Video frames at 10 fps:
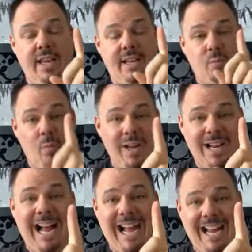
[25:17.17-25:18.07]
as one
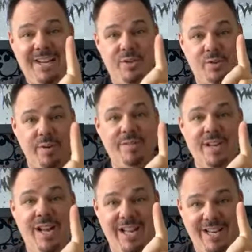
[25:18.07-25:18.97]
guy, Sharif
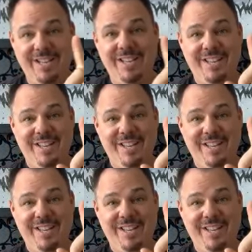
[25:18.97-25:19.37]
Khan,